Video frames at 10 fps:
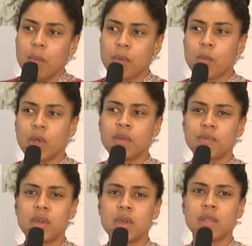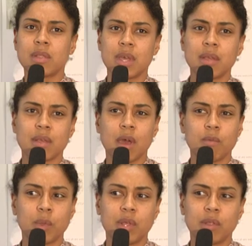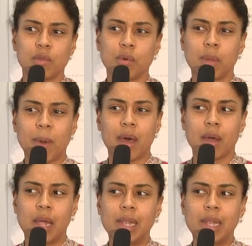But one of the things that I wanted to talk about